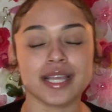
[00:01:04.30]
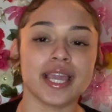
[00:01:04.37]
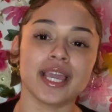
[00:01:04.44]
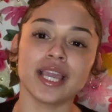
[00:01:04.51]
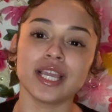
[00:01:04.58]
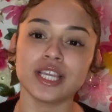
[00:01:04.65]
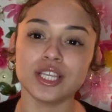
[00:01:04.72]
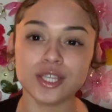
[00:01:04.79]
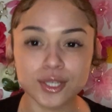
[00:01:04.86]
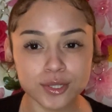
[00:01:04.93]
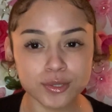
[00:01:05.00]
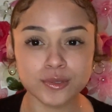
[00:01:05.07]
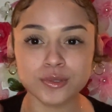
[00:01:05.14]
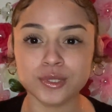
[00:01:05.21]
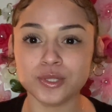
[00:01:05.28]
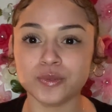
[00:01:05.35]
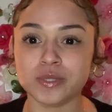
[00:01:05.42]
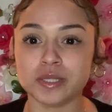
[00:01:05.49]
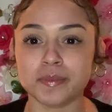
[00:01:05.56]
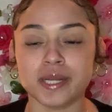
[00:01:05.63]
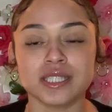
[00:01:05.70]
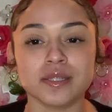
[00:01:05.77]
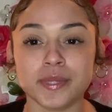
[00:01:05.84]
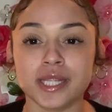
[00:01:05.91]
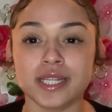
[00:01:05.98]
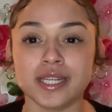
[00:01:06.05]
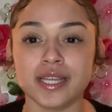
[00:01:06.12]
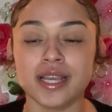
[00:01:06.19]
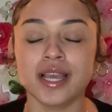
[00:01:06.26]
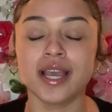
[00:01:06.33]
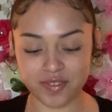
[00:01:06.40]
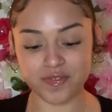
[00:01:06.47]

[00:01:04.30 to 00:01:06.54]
a huge responsibility.